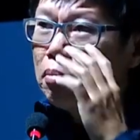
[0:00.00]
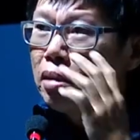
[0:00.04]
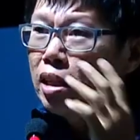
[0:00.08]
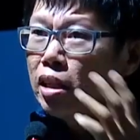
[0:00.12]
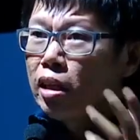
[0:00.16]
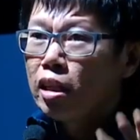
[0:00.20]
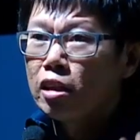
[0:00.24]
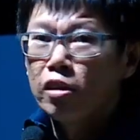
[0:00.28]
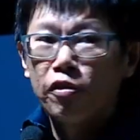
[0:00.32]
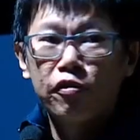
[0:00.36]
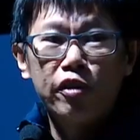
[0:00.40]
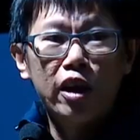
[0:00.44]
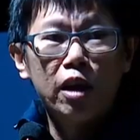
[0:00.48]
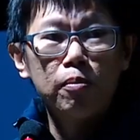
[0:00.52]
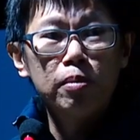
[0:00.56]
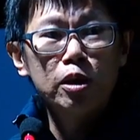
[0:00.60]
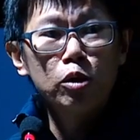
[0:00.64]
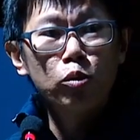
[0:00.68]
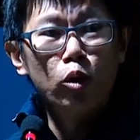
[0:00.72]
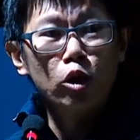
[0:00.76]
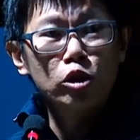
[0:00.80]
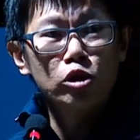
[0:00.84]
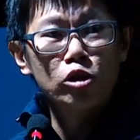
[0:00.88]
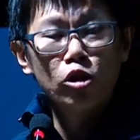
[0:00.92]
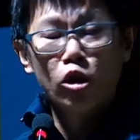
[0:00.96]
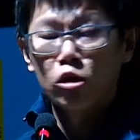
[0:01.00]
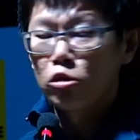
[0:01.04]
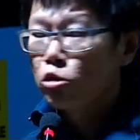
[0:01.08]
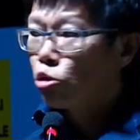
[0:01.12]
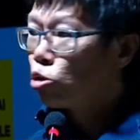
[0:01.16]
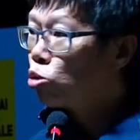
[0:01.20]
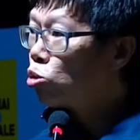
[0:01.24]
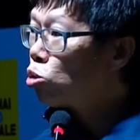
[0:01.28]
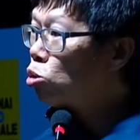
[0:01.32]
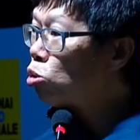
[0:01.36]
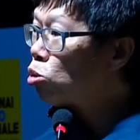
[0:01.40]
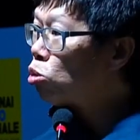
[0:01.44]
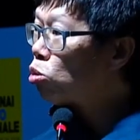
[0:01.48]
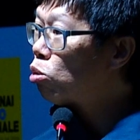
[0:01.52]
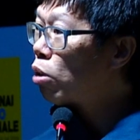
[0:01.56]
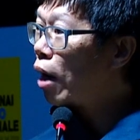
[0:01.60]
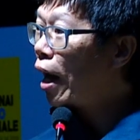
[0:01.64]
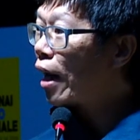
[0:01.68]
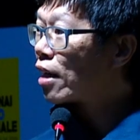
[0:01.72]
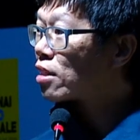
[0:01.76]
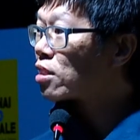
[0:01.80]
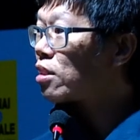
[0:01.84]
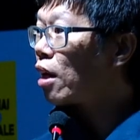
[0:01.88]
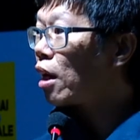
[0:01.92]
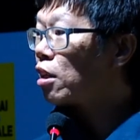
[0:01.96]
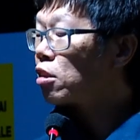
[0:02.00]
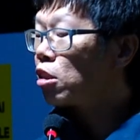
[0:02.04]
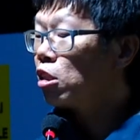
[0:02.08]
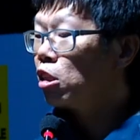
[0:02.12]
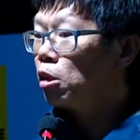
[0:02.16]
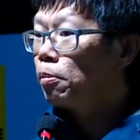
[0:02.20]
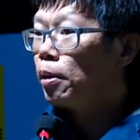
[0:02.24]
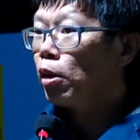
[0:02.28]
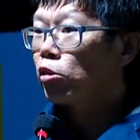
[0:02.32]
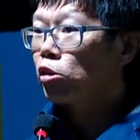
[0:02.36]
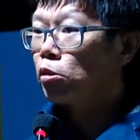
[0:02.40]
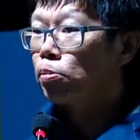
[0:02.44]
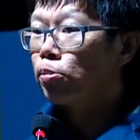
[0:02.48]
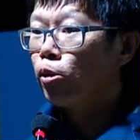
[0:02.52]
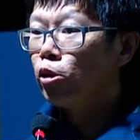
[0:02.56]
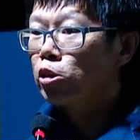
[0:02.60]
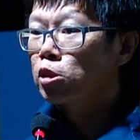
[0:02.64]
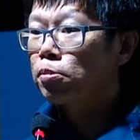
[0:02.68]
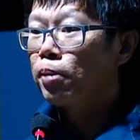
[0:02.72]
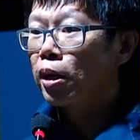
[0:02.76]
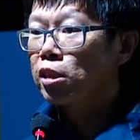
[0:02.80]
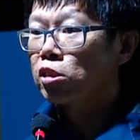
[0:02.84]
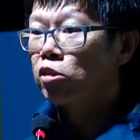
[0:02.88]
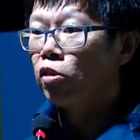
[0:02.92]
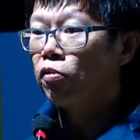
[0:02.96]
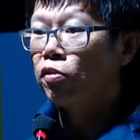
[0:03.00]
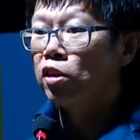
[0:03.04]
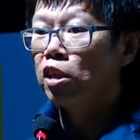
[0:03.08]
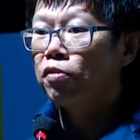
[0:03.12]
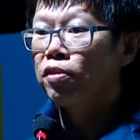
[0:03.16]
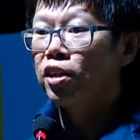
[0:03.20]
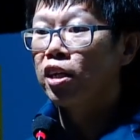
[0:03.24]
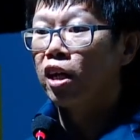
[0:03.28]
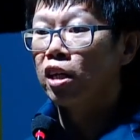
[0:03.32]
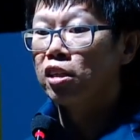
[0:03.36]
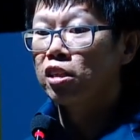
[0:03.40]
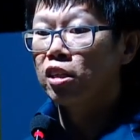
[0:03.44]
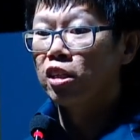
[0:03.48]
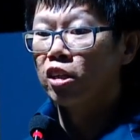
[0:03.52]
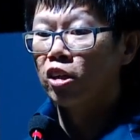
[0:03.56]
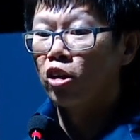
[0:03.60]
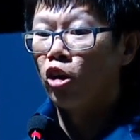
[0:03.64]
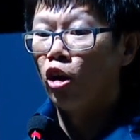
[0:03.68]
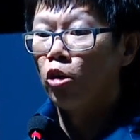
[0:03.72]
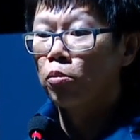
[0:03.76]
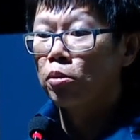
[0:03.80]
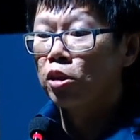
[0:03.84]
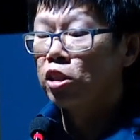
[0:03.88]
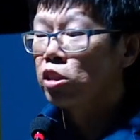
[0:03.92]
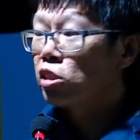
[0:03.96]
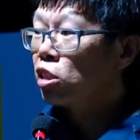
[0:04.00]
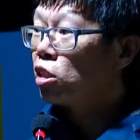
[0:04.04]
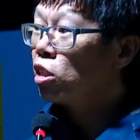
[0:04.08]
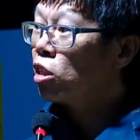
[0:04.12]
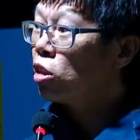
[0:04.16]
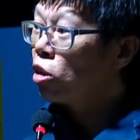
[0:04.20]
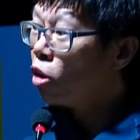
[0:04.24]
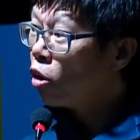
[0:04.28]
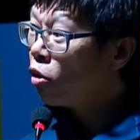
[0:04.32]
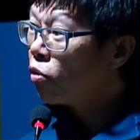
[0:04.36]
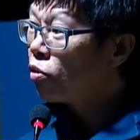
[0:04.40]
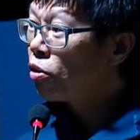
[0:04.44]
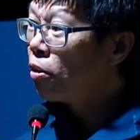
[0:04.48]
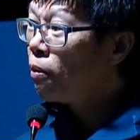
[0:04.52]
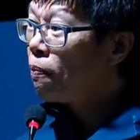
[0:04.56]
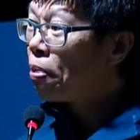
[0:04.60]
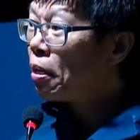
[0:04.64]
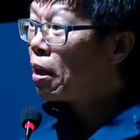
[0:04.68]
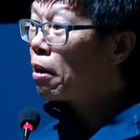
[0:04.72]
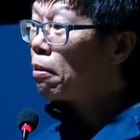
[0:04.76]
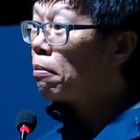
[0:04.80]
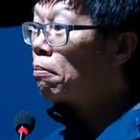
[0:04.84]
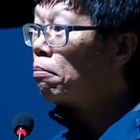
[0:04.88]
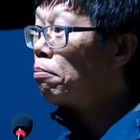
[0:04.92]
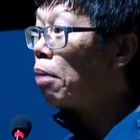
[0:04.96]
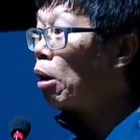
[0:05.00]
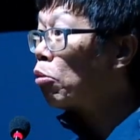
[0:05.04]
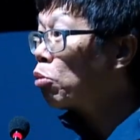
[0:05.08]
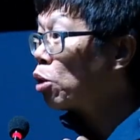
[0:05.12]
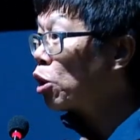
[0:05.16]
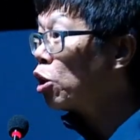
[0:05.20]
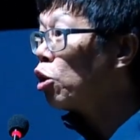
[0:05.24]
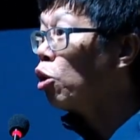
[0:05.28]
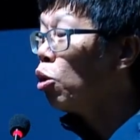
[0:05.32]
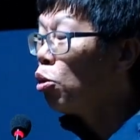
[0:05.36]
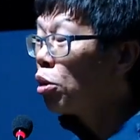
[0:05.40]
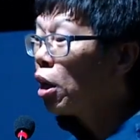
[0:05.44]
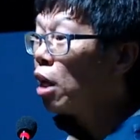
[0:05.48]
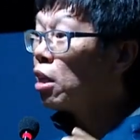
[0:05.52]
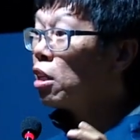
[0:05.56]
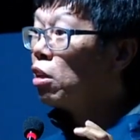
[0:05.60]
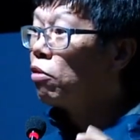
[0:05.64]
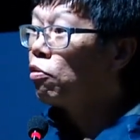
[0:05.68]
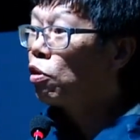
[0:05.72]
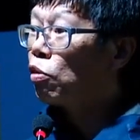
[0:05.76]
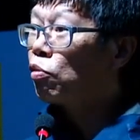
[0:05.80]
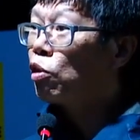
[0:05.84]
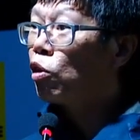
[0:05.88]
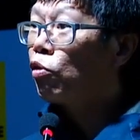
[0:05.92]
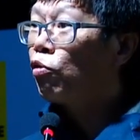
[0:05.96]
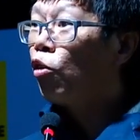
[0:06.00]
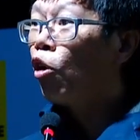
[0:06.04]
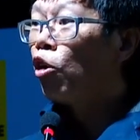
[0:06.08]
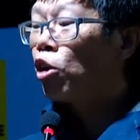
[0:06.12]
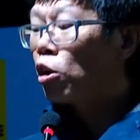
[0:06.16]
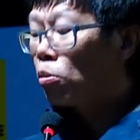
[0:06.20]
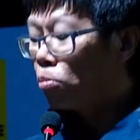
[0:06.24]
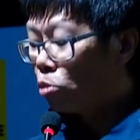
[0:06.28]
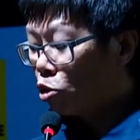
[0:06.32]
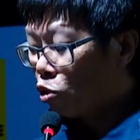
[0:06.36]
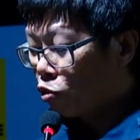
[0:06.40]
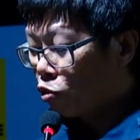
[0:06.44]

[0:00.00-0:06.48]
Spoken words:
it mean that the family was not too excited about the prospects of living under the communists in the north? But we know that in 54 he